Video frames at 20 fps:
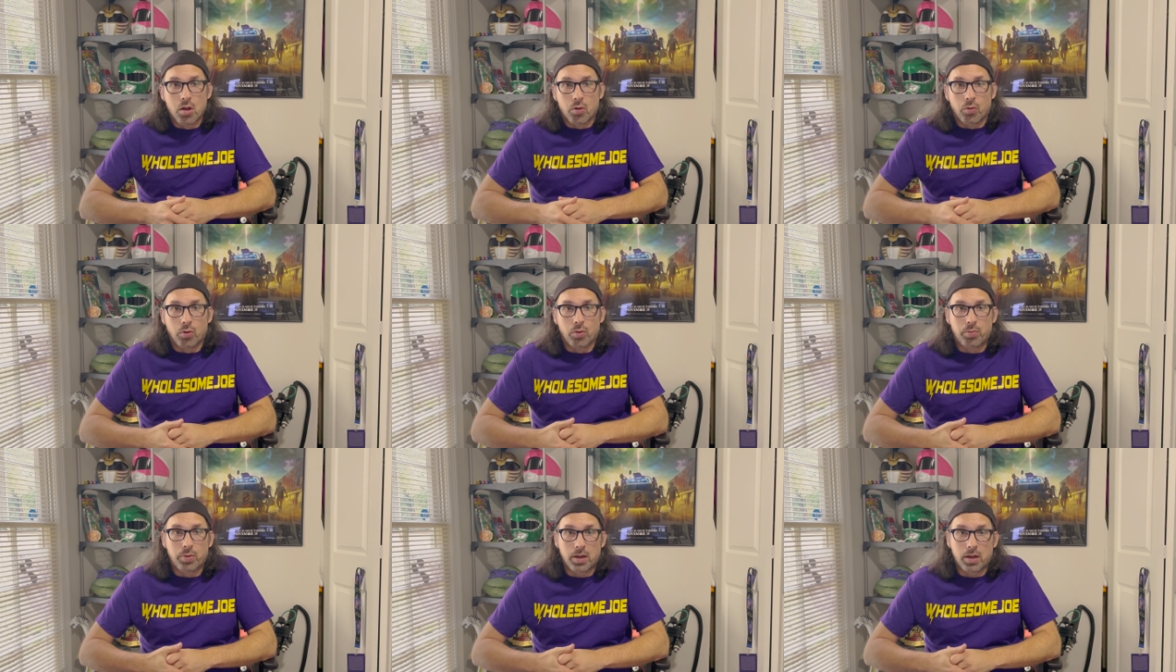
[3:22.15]

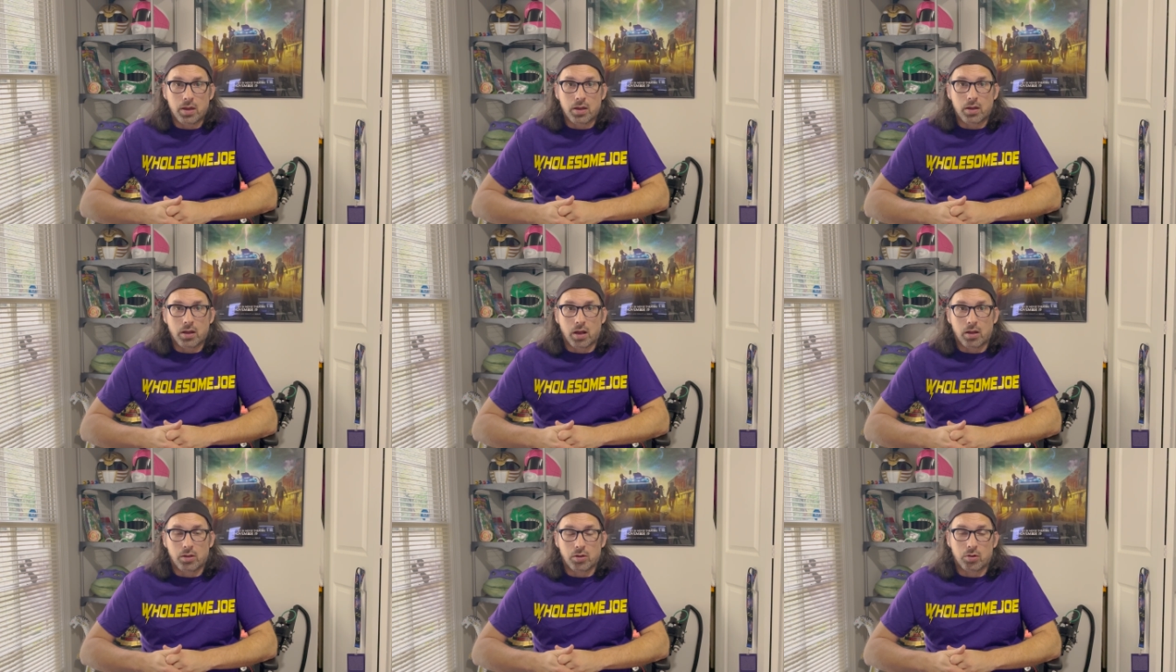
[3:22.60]
would be
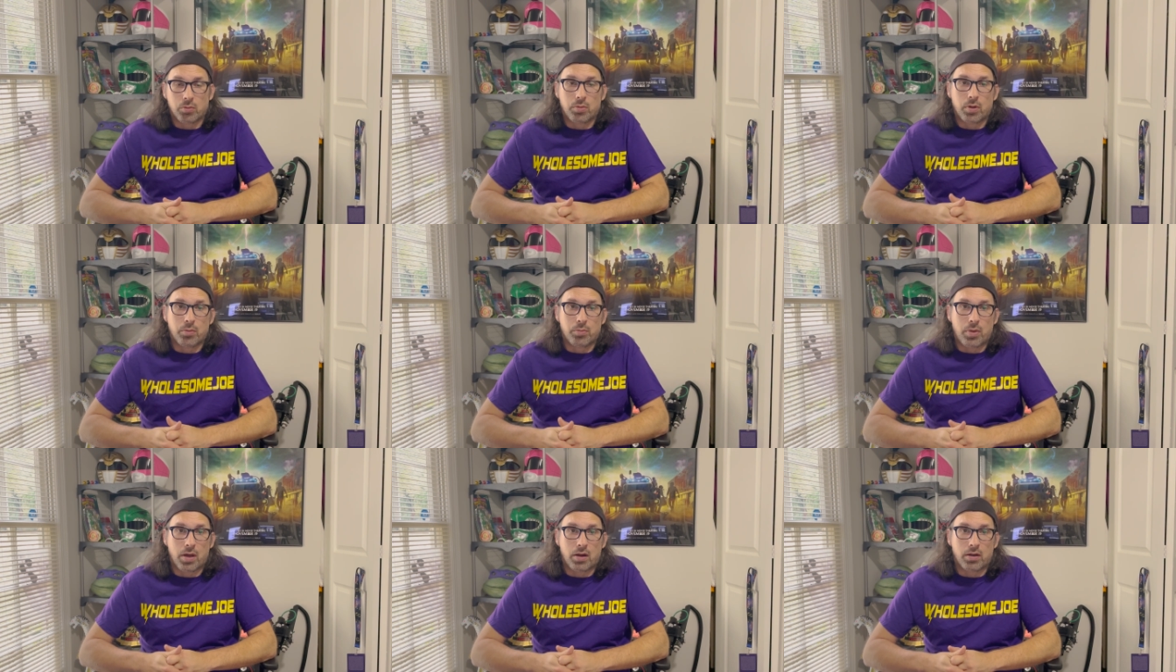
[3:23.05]
a little
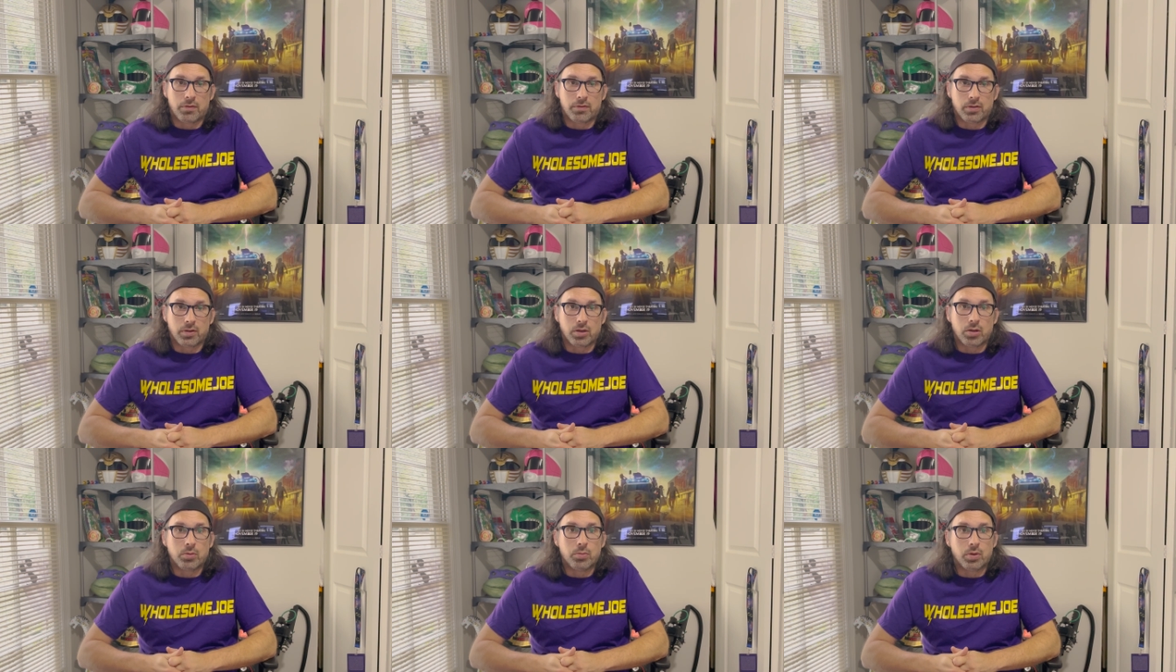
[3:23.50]
bit better for
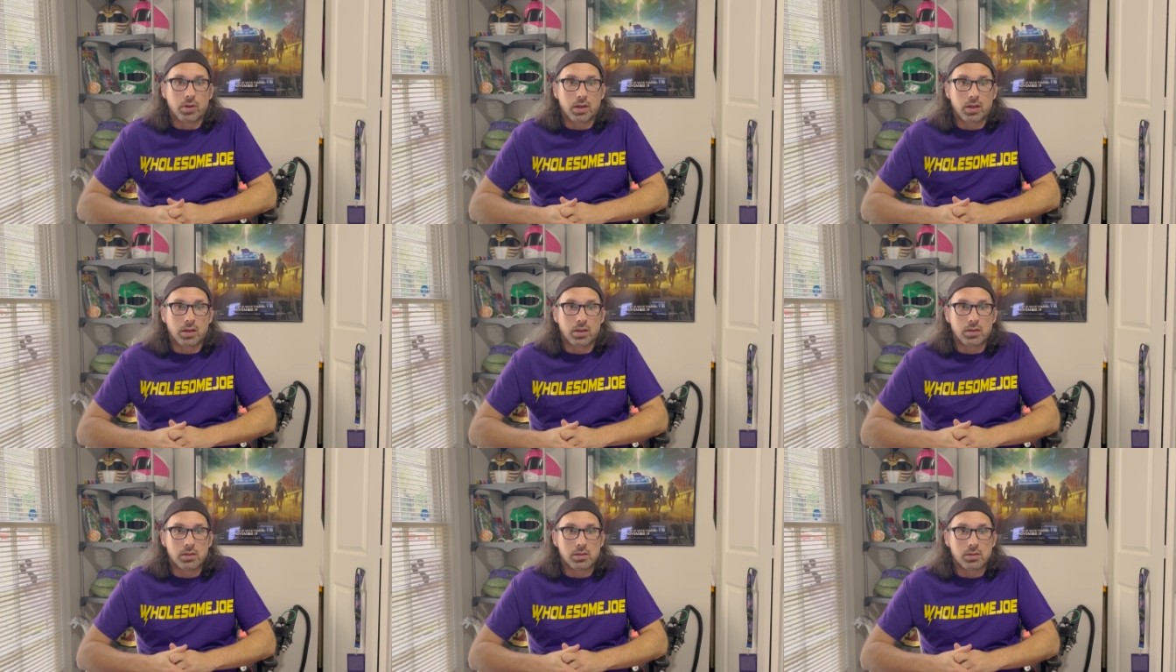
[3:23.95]
you
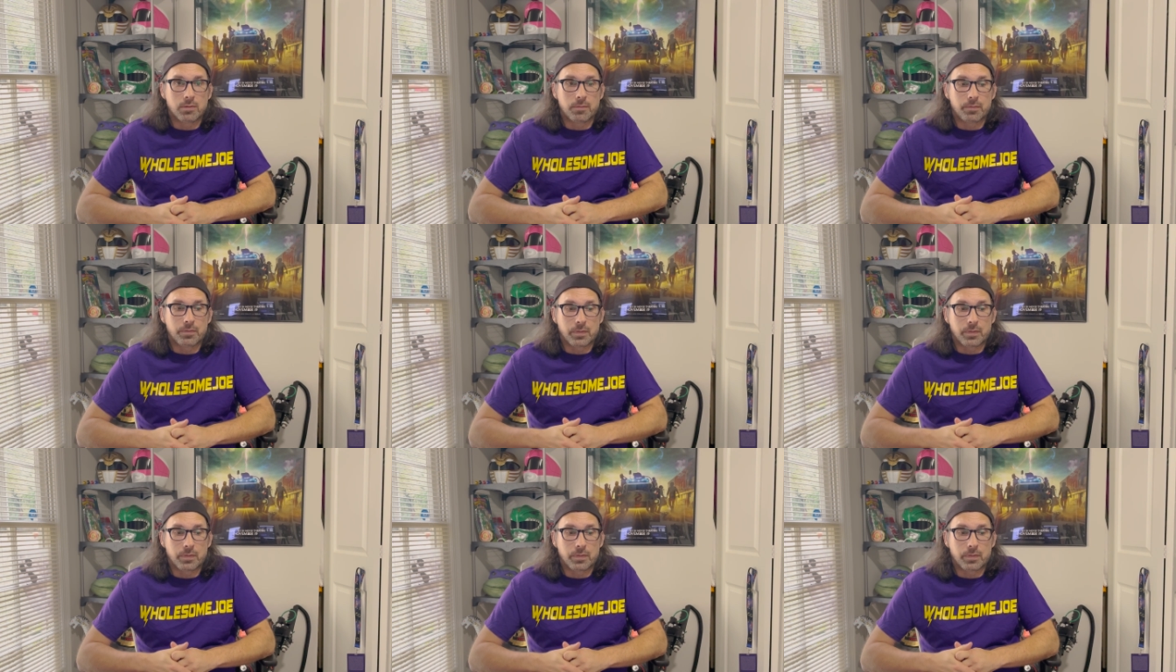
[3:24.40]
because,